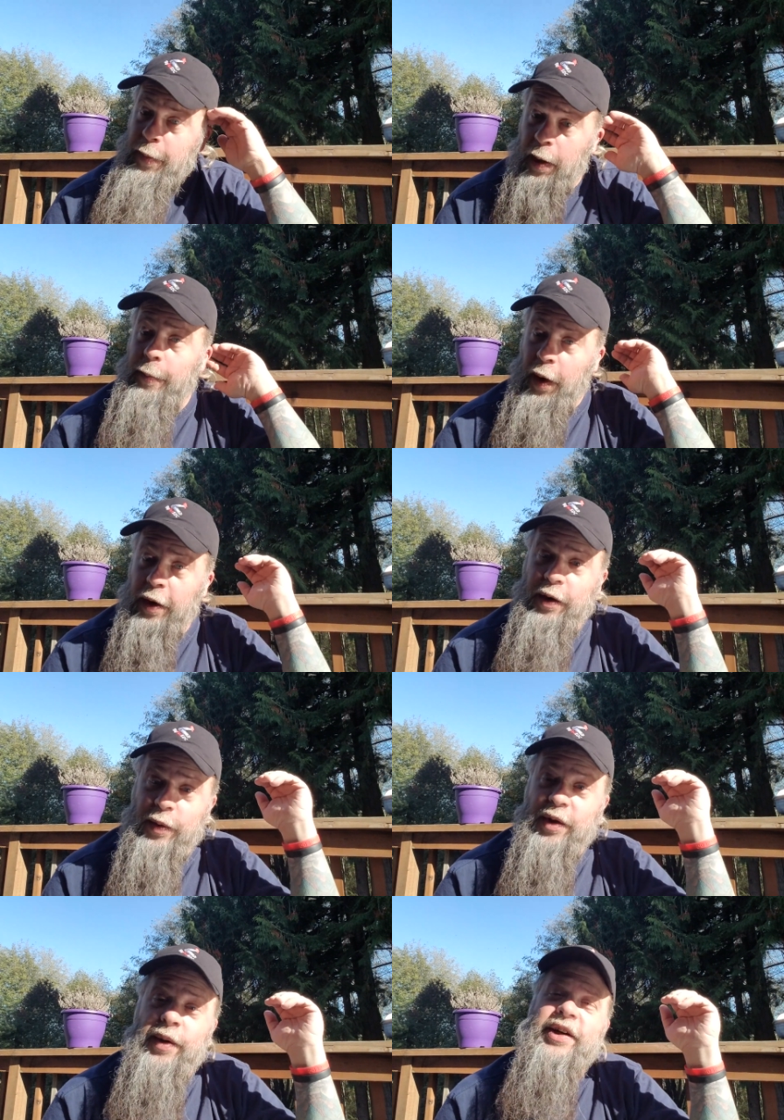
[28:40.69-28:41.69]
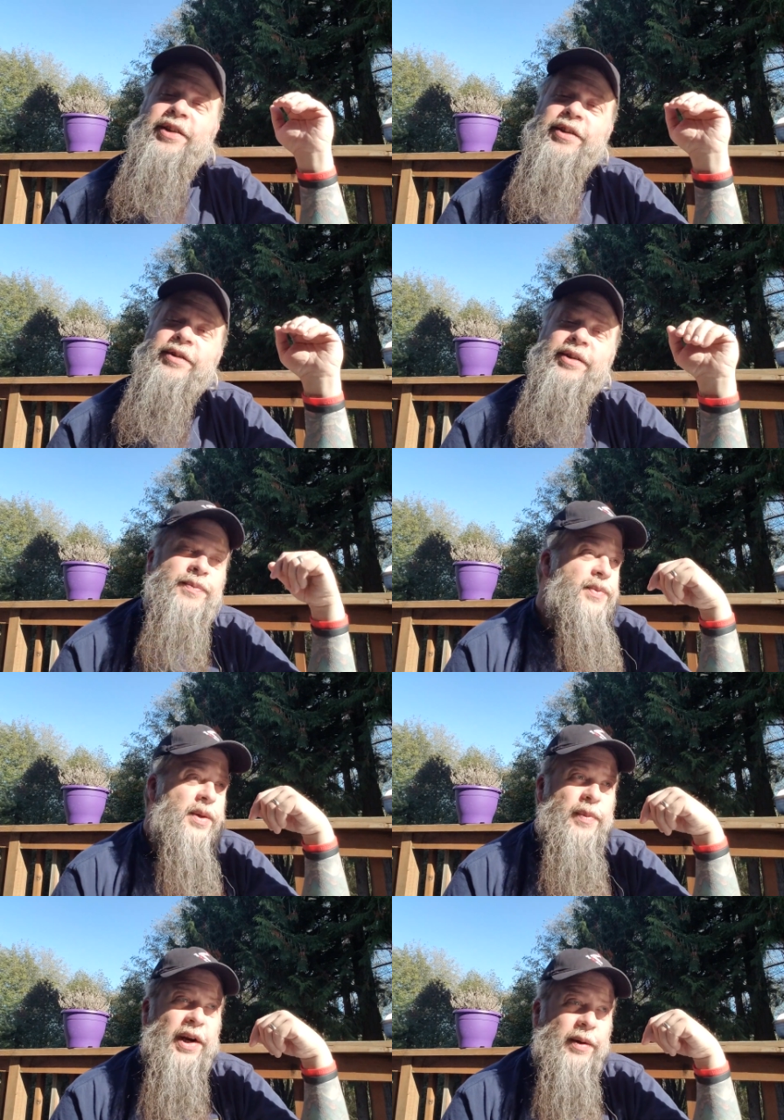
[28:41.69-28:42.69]
bombarded with questions,
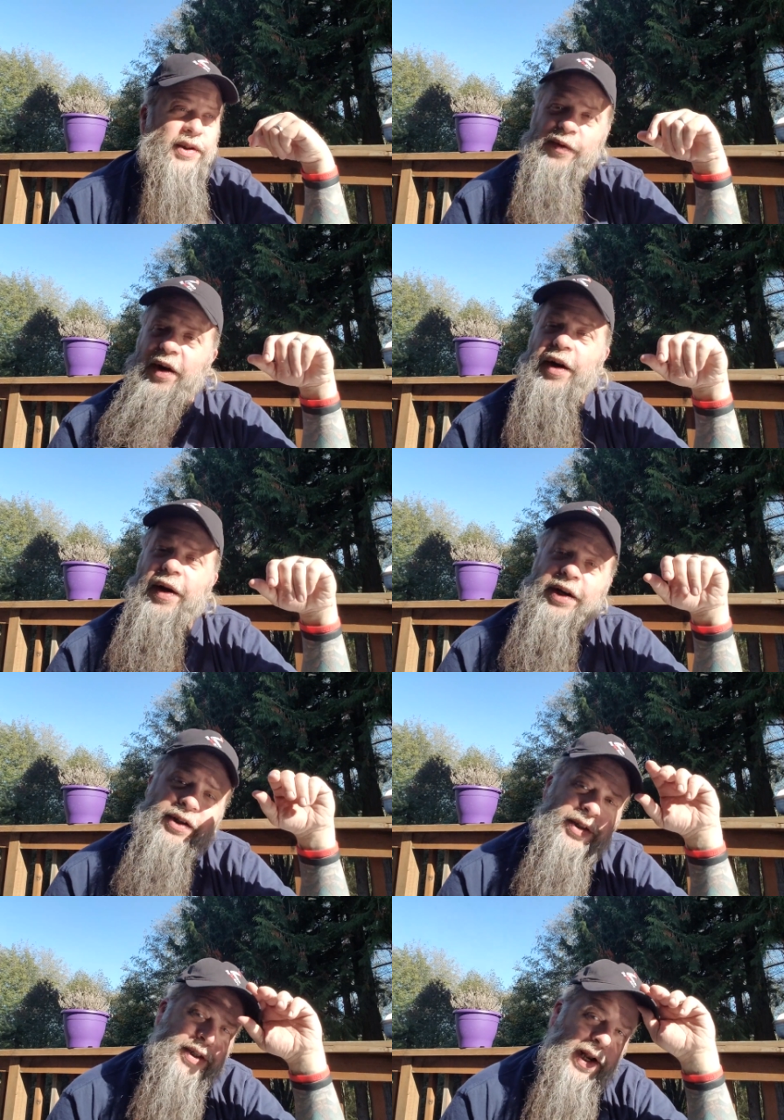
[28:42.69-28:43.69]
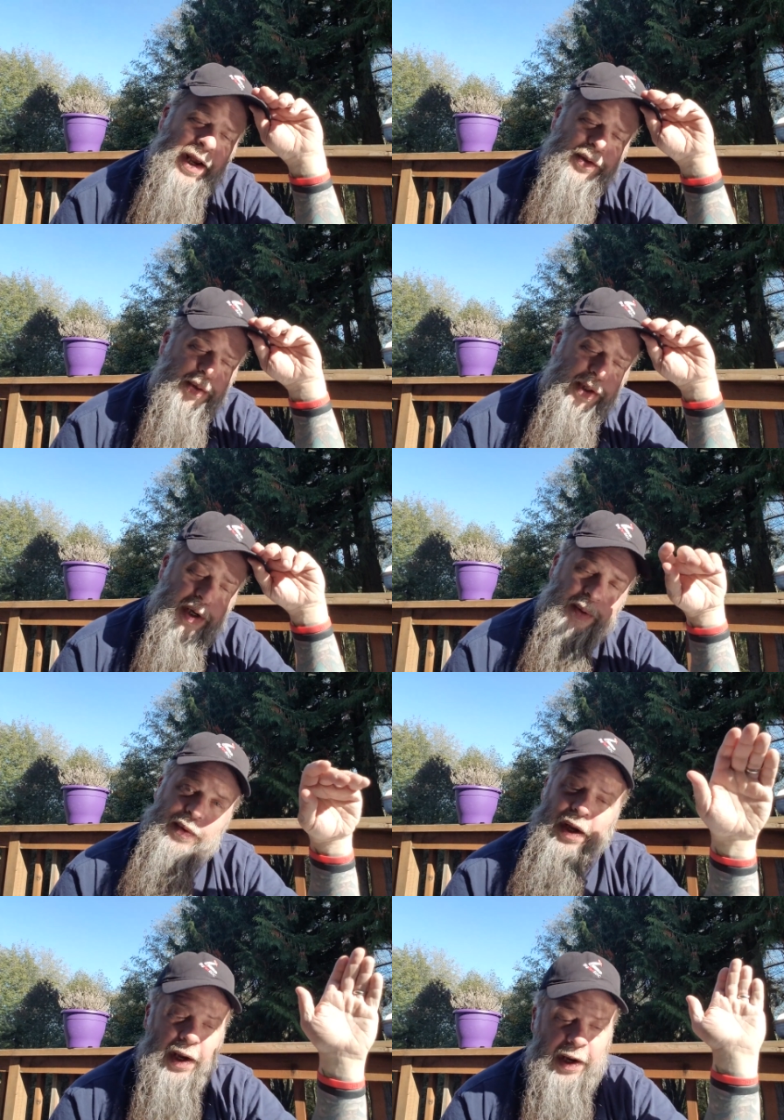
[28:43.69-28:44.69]
but he was very gracious and answered them,
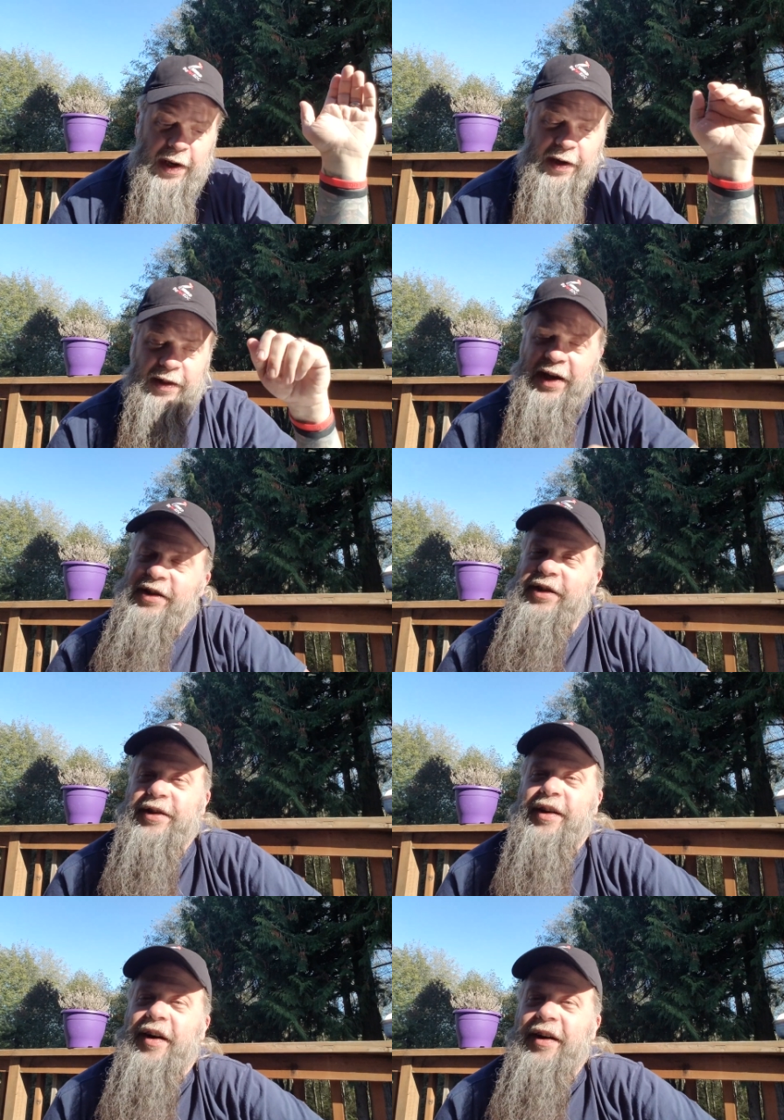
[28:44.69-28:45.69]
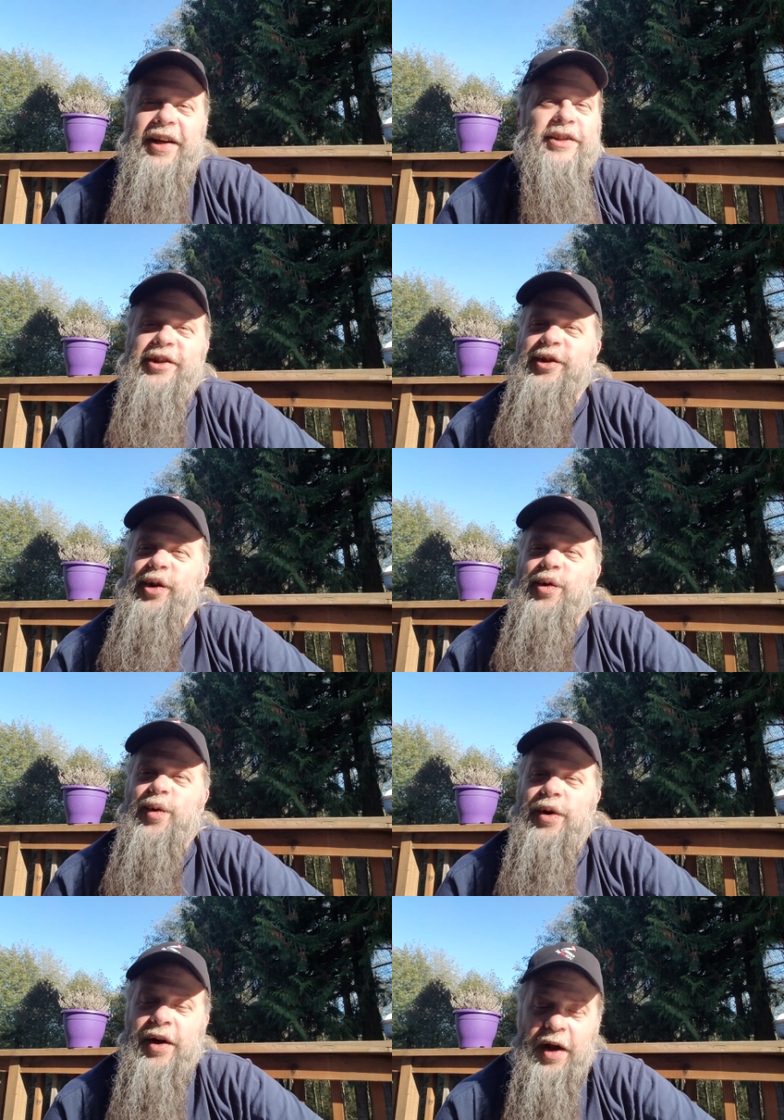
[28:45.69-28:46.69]
and that's just
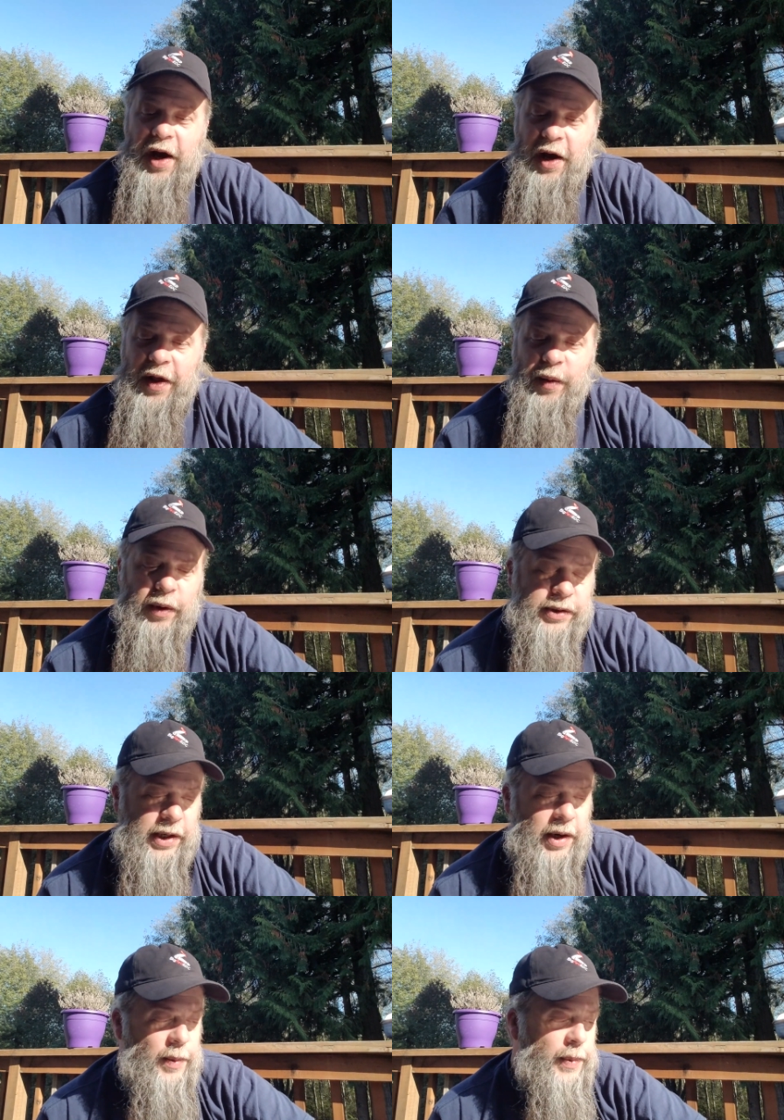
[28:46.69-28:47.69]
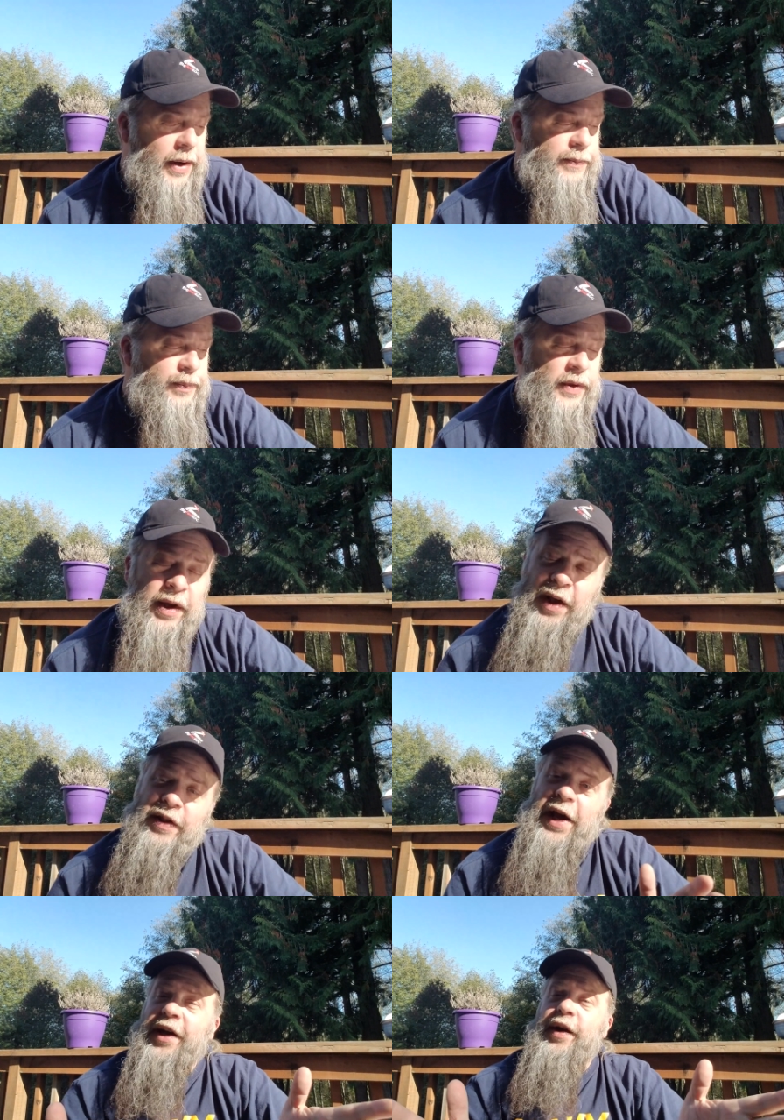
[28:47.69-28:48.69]
cool how that works out. But
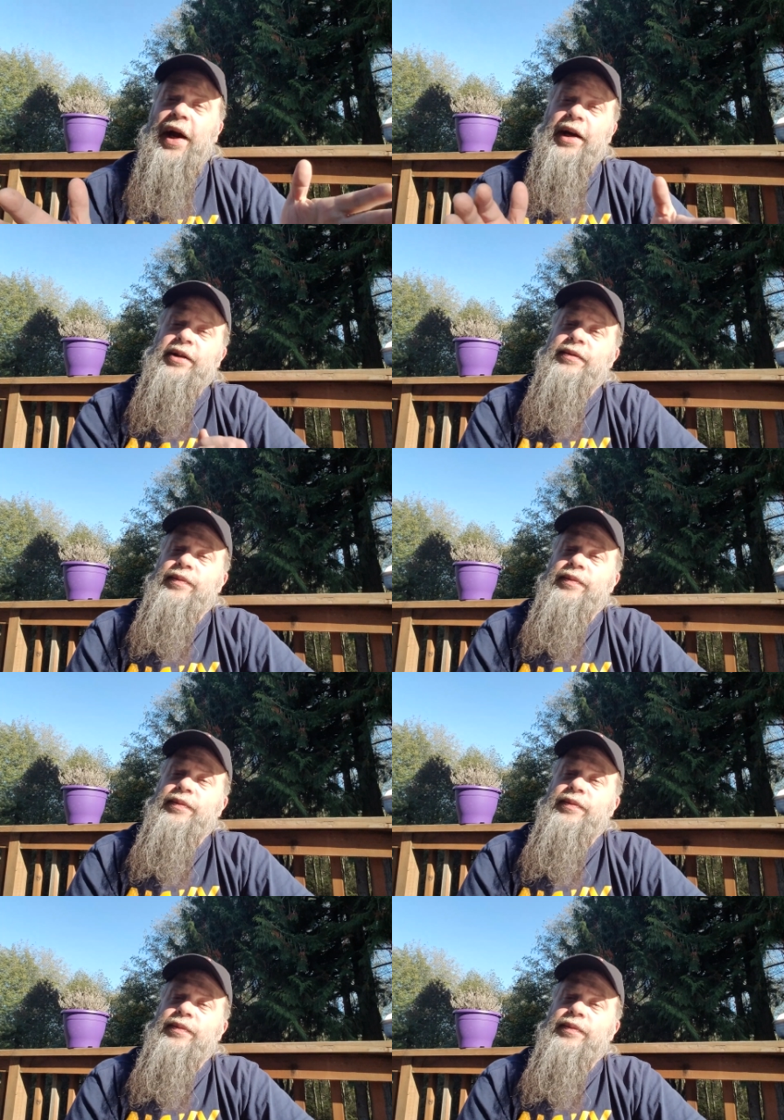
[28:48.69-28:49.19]
thank you, guys.